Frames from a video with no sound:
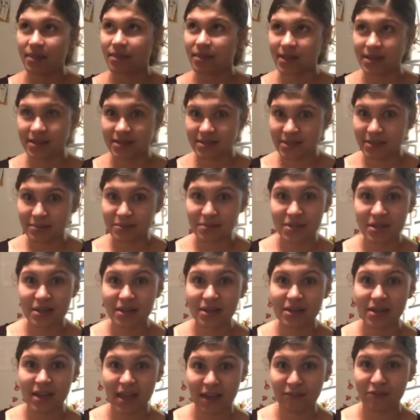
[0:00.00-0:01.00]
they seem to
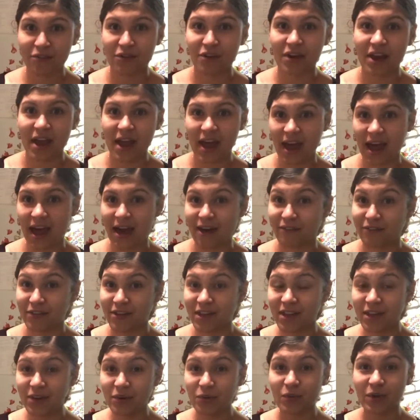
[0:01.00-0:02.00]
never have
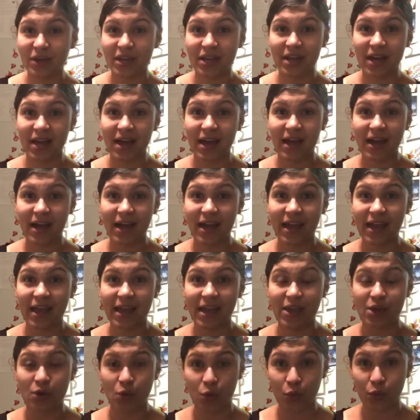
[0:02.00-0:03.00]
it when
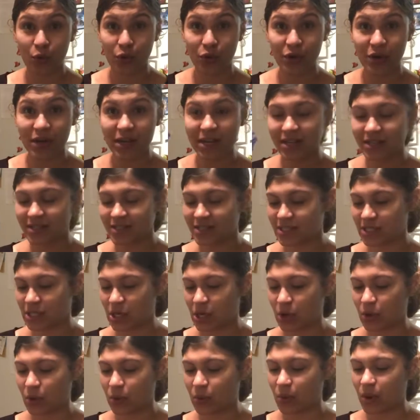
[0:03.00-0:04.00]
I order it,
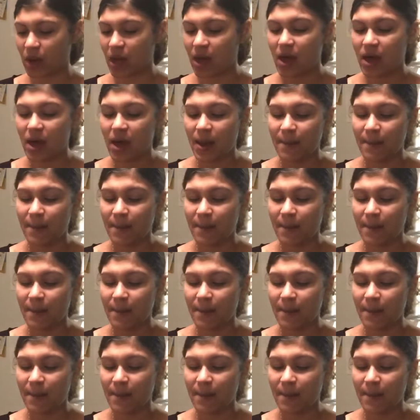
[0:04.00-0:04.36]
so